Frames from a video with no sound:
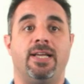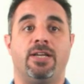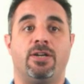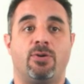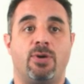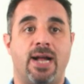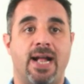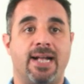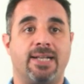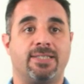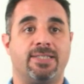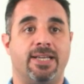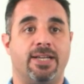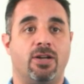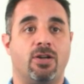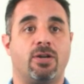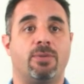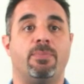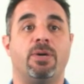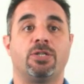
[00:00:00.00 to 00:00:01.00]

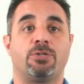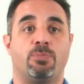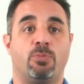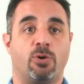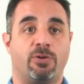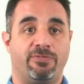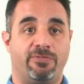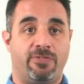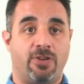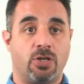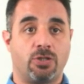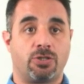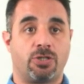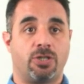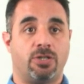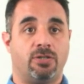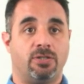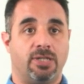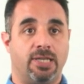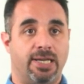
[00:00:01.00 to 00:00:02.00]
interacting on a much more
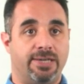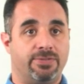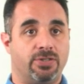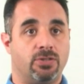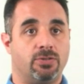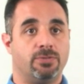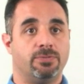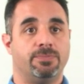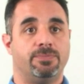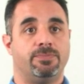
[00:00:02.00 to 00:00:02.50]
functional level.